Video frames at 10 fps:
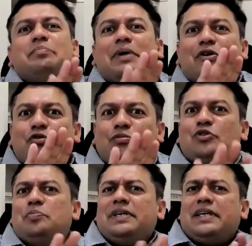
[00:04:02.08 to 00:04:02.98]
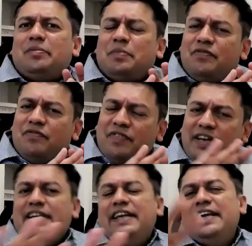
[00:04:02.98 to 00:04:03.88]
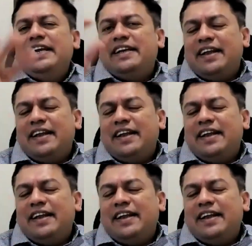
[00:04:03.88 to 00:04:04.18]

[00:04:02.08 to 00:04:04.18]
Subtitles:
the bedroom should be kept very neat